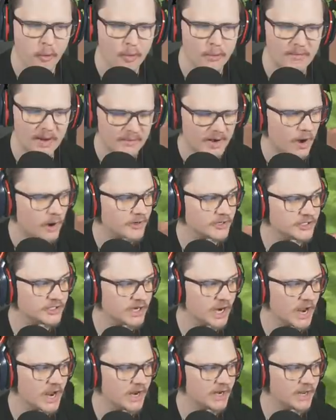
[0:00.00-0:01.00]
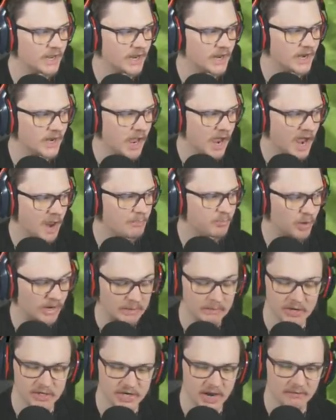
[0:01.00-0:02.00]
Remember how I said in pretty
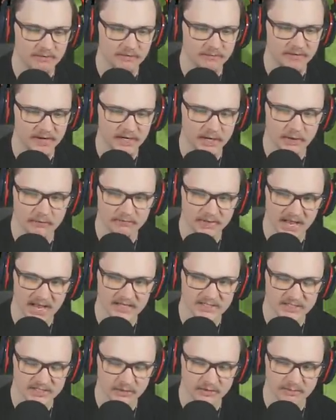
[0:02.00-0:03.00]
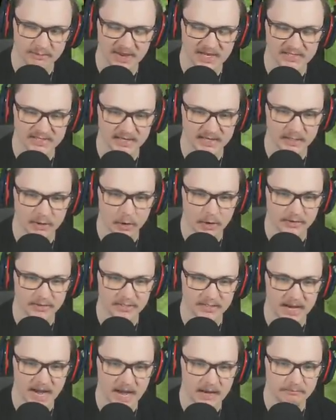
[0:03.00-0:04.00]
much every video, Vlad's still the best hitting car in the
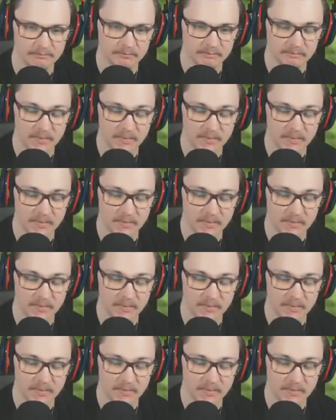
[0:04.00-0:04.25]
game.